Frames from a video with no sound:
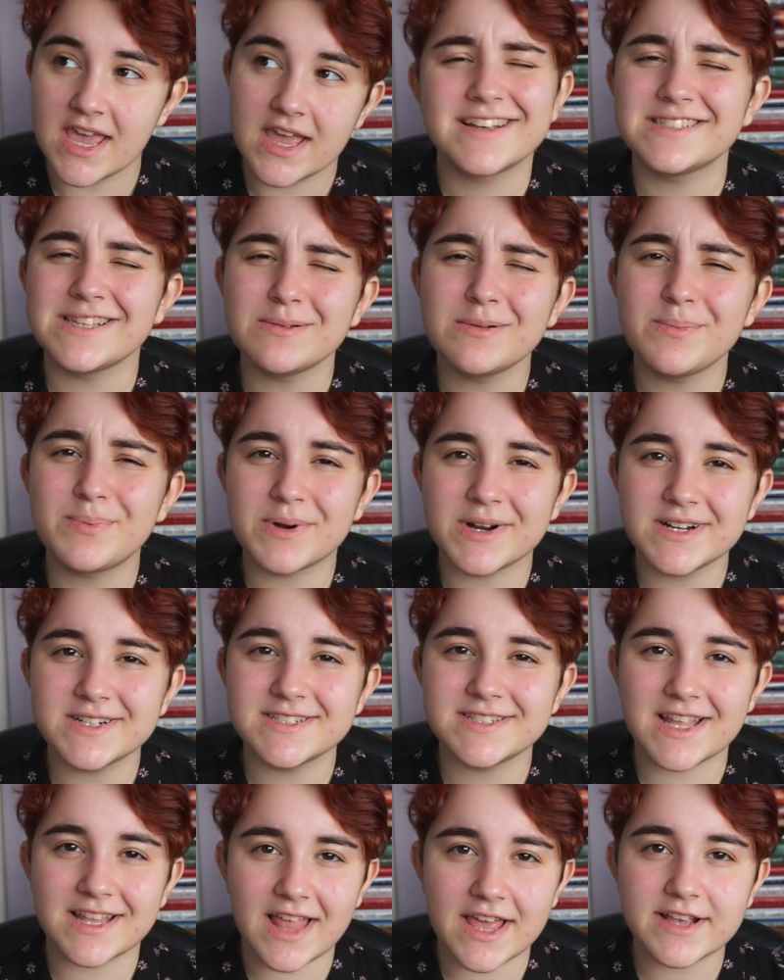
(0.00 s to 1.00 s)
because I'm a
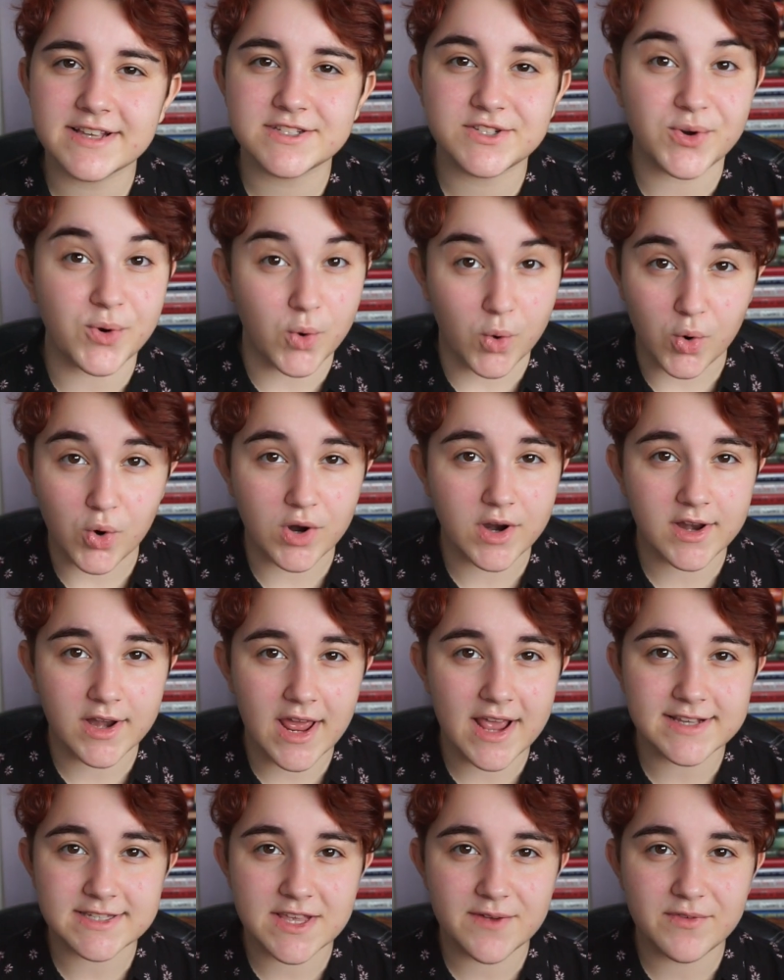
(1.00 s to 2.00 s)
person that likes to
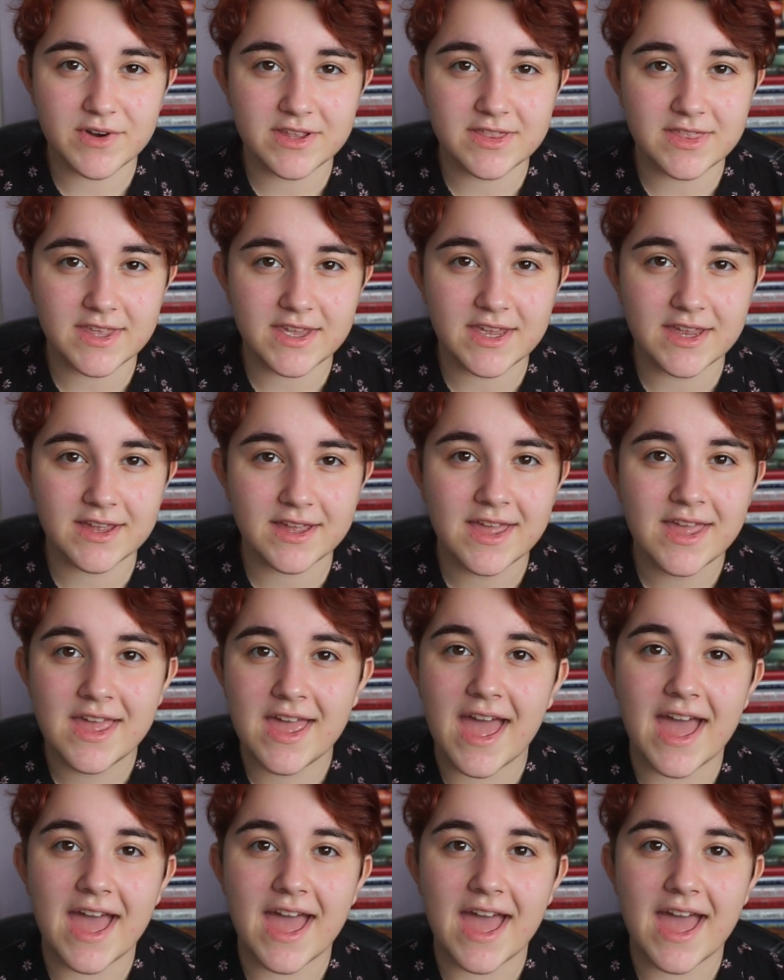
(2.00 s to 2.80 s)
organize everything,